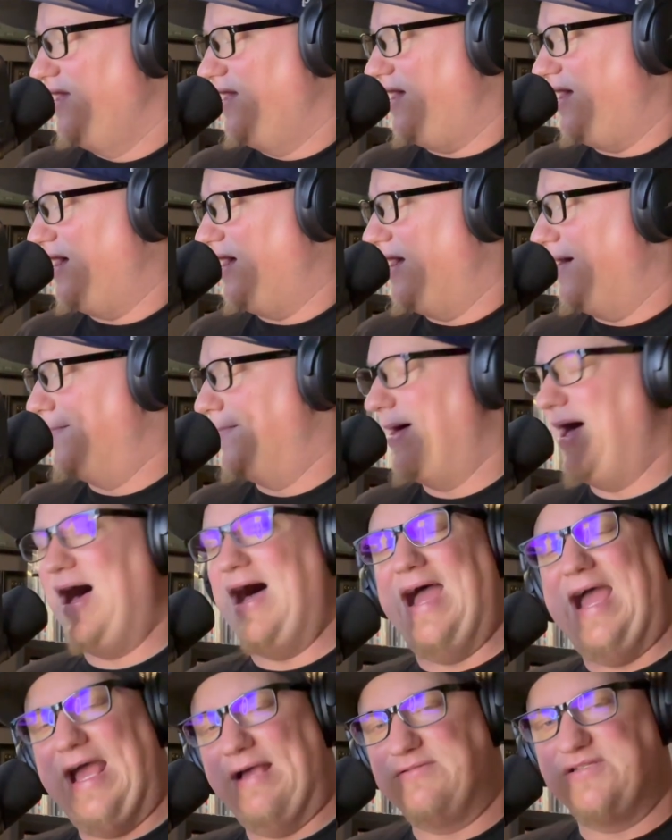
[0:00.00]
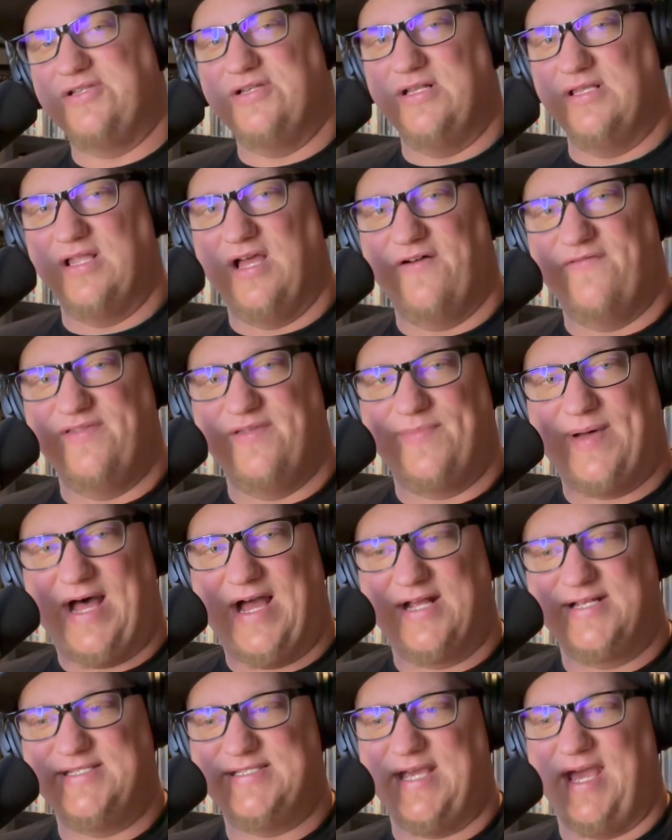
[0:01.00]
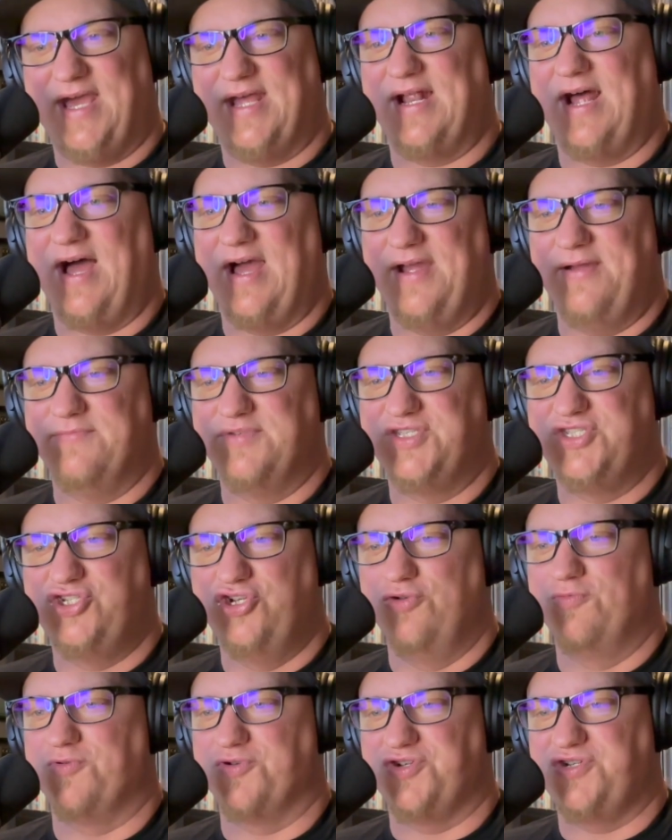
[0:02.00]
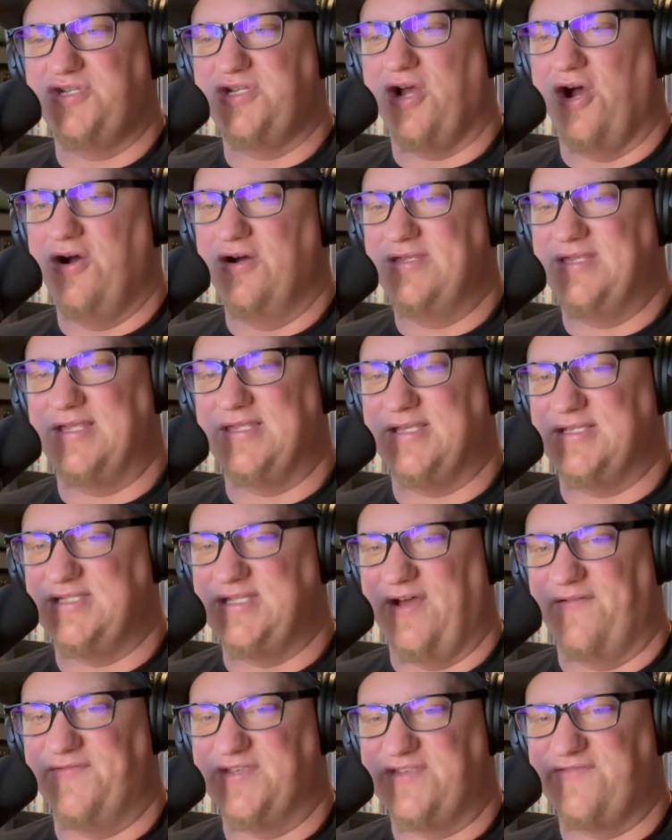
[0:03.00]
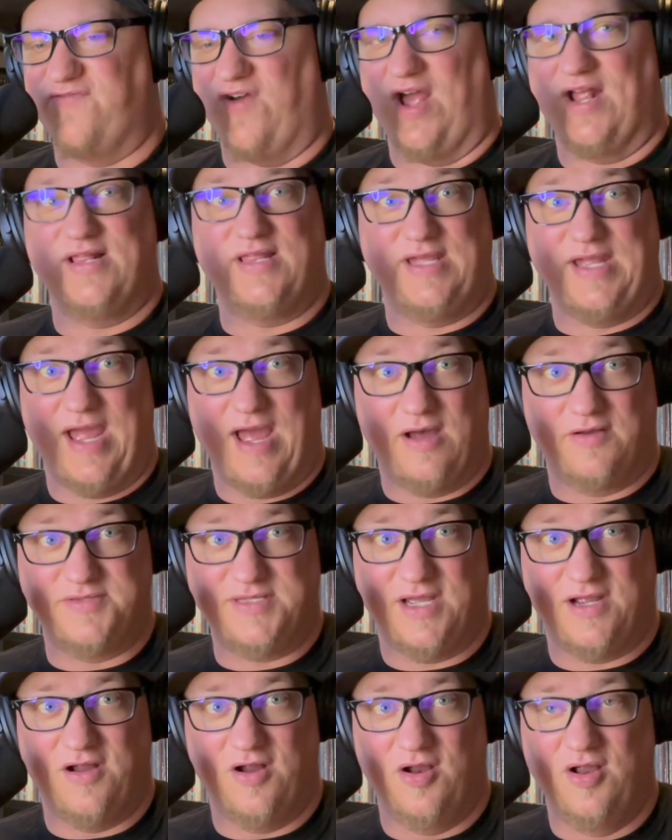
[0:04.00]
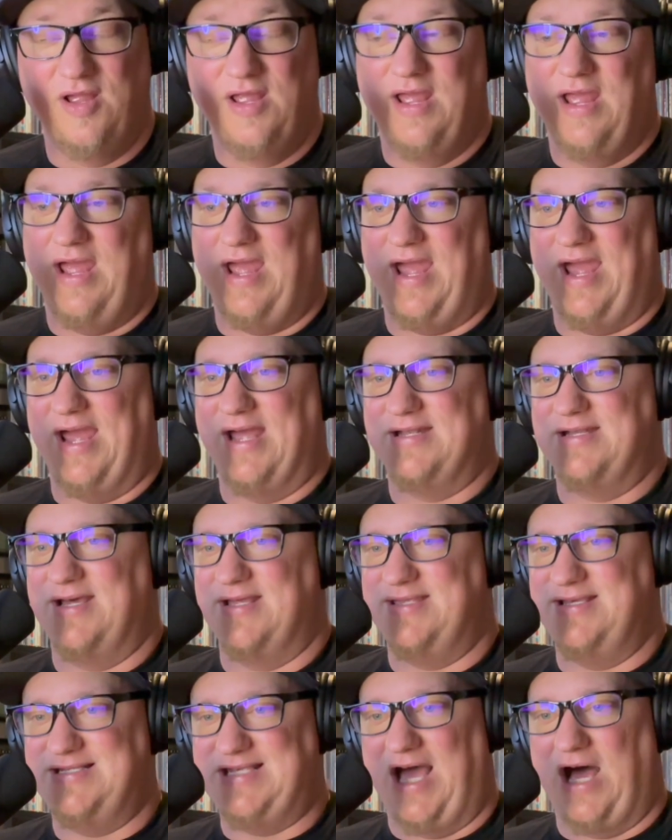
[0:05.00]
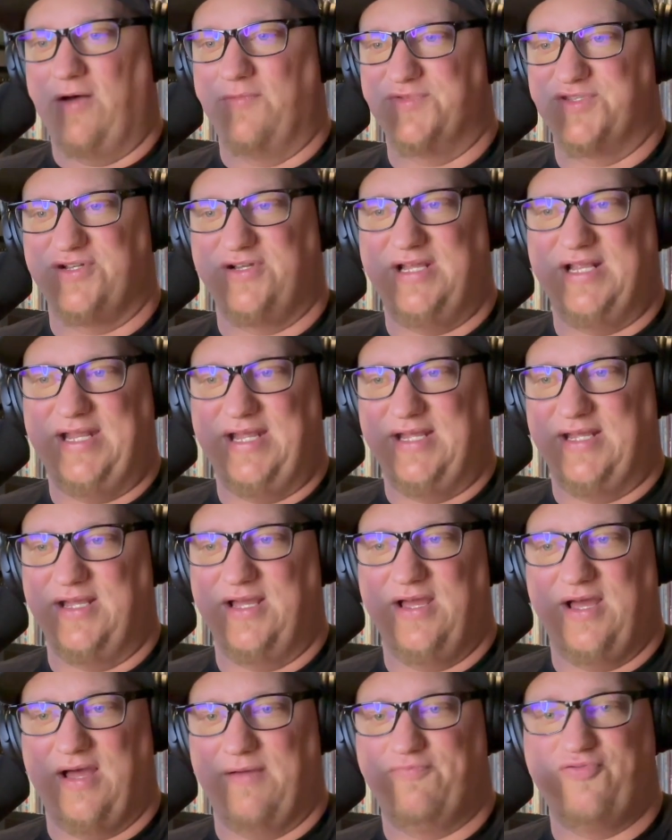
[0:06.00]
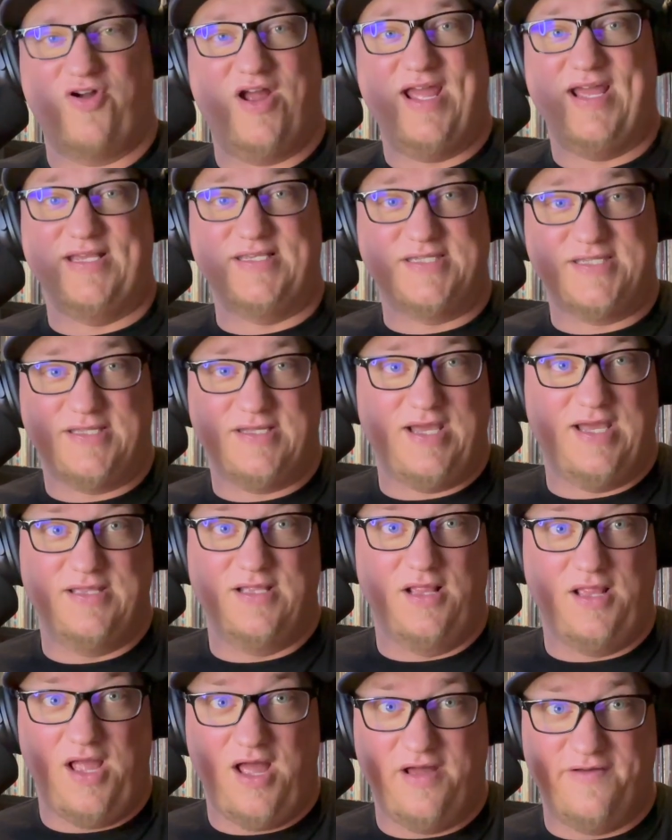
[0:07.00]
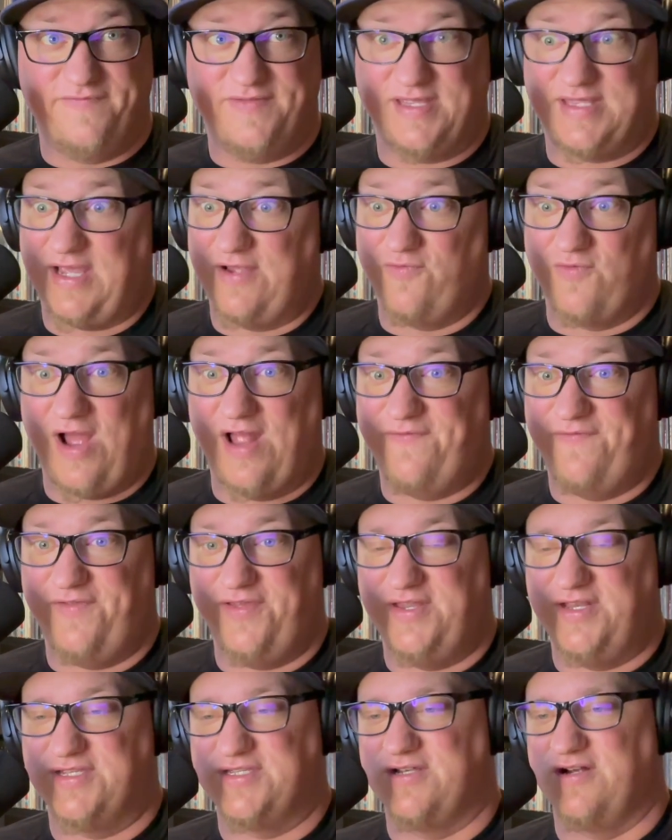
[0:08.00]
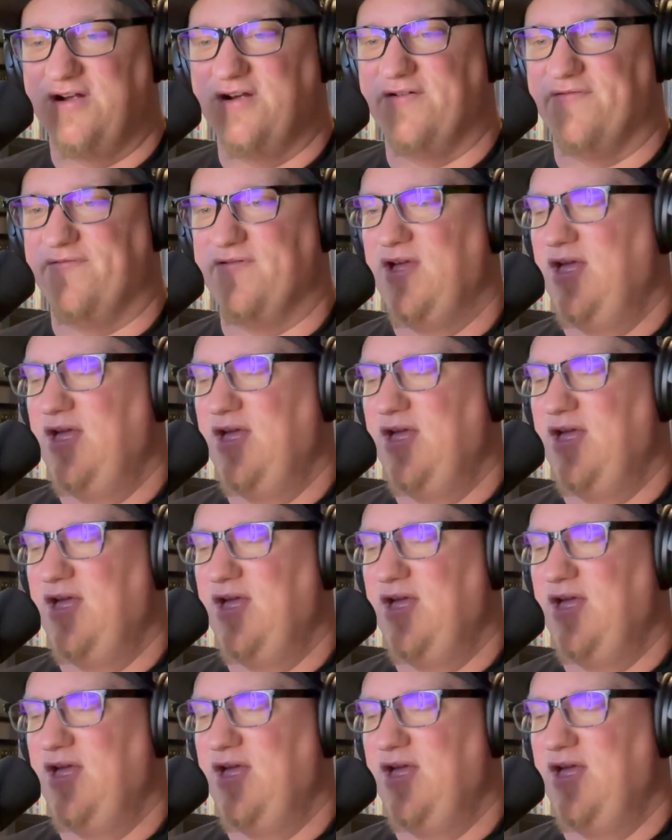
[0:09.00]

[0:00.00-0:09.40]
I absolutely love the box set. I am super stoked that the stuff is finally out there, and these albums are getting praised and the love that they rightfully deserve.